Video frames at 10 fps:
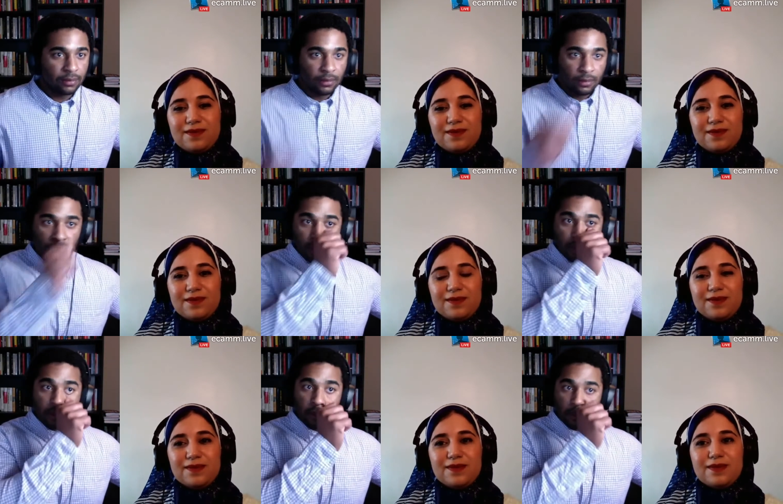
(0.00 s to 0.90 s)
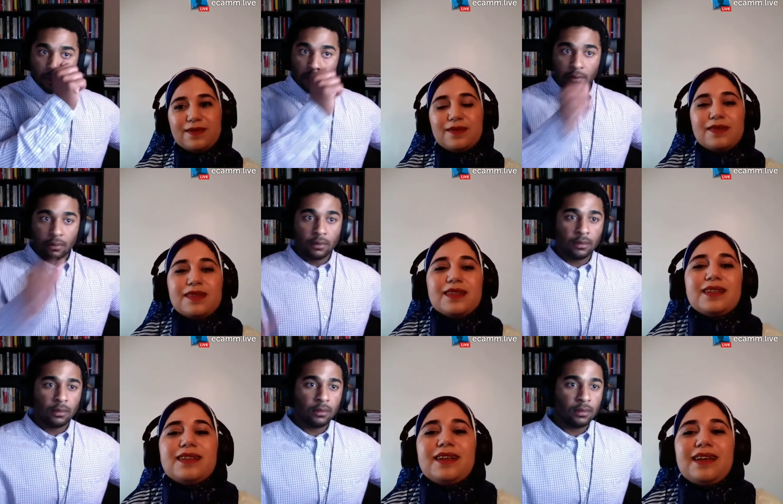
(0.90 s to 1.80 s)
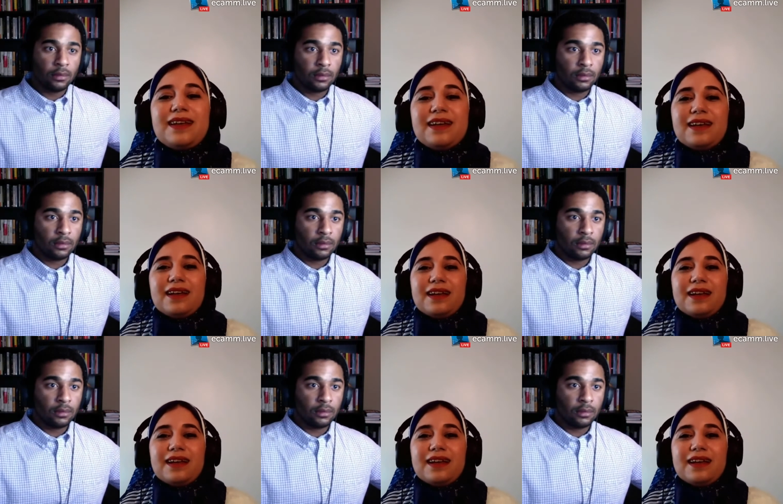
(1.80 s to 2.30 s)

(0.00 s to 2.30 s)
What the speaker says: Nothing is said.